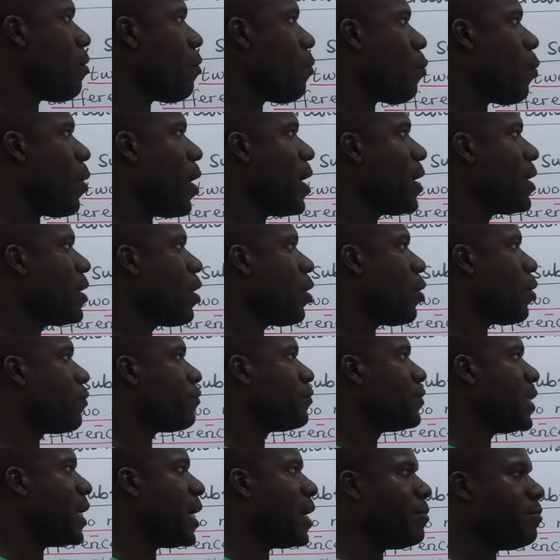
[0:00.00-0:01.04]
One
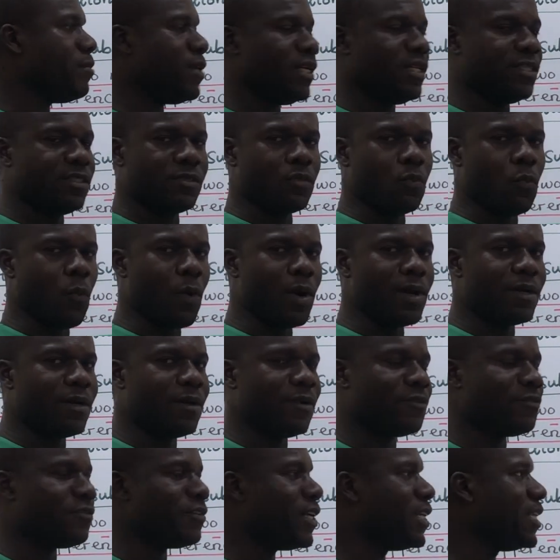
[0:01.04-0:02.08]
of them is
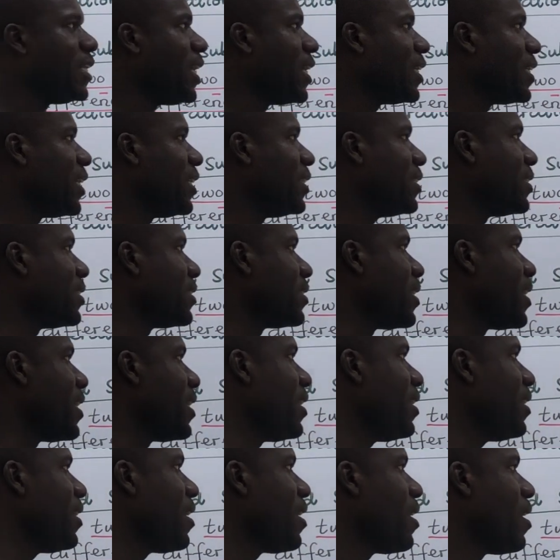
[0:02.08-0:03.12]

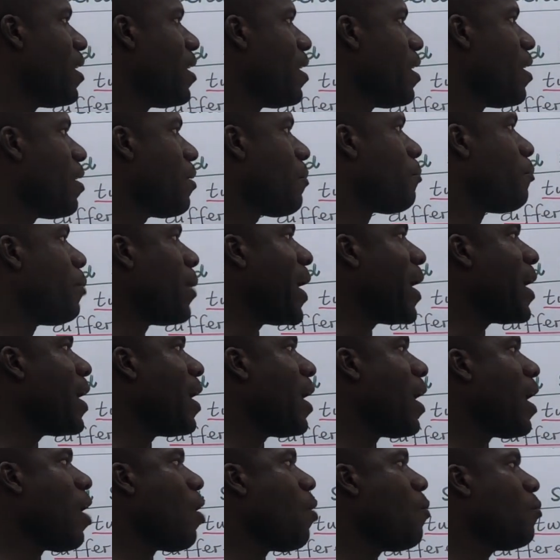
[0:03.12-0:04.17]
193. By
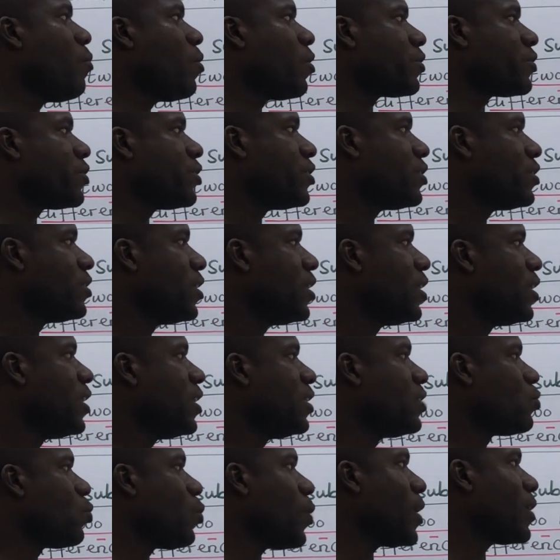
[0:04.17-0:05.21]
how much
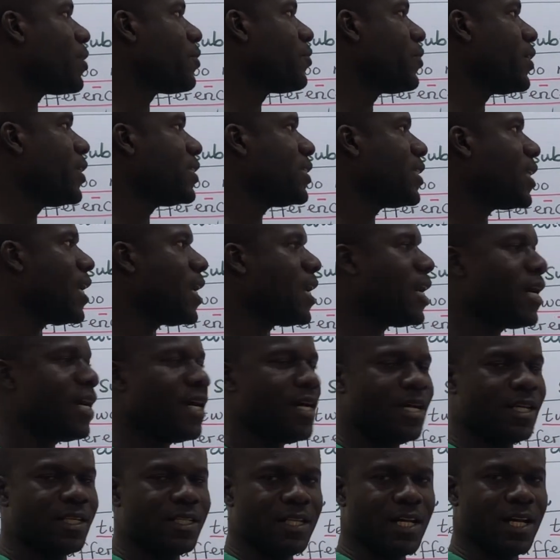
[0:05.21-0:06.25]
is one greater
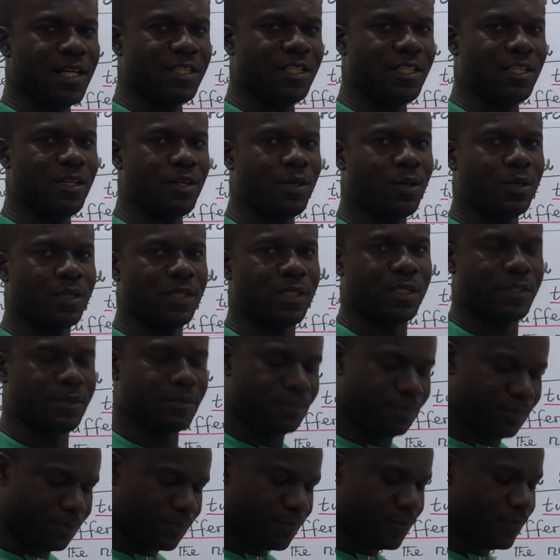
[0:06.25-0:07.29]
than the other?
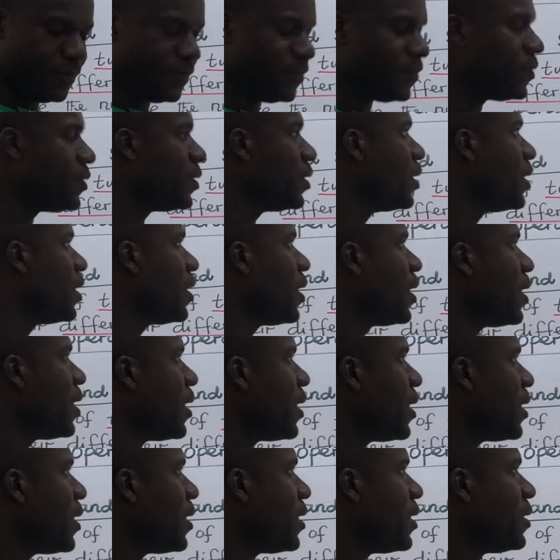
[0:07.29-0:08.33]

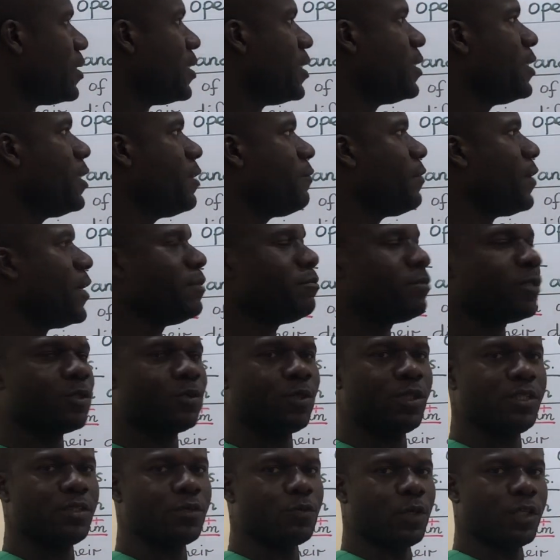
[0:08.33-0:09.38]
The difference
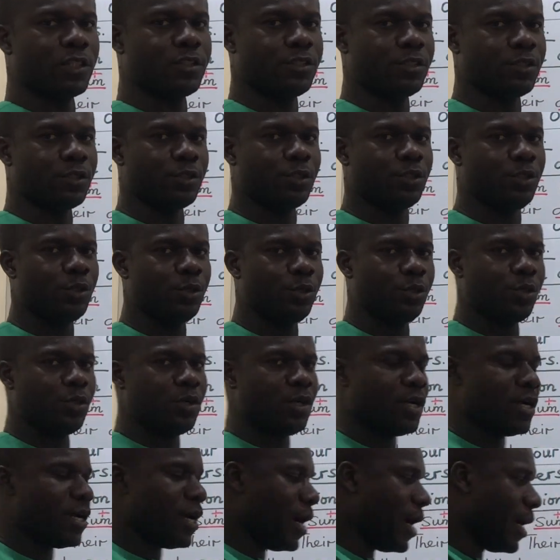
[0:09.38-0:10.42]
between question
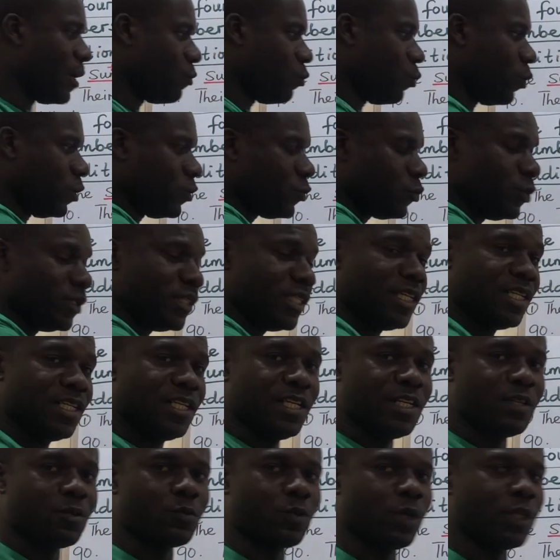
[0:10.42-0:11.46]
2 and what we did
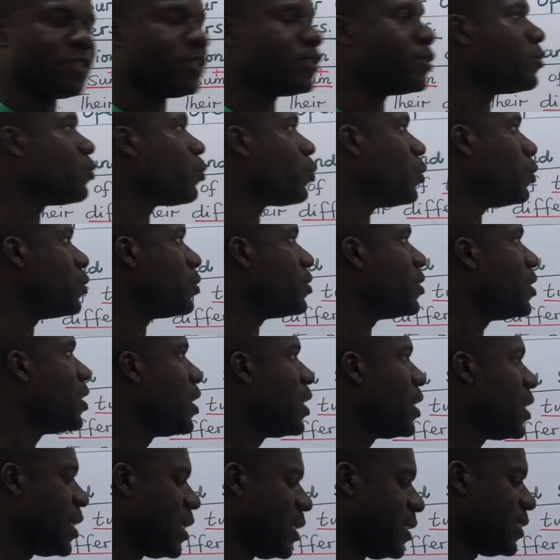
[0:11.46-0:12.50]
in question 1
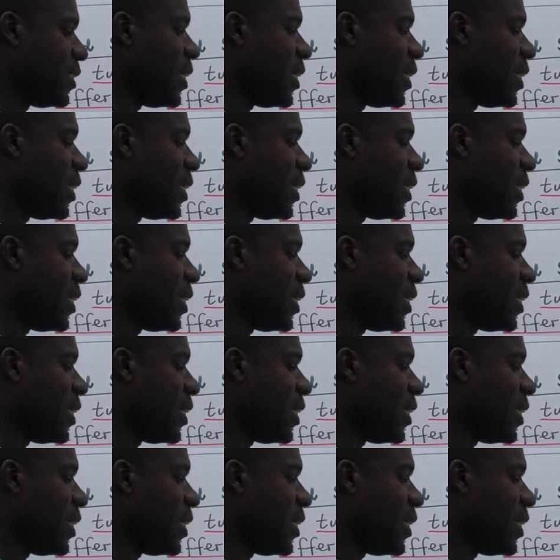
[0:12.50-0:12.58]
is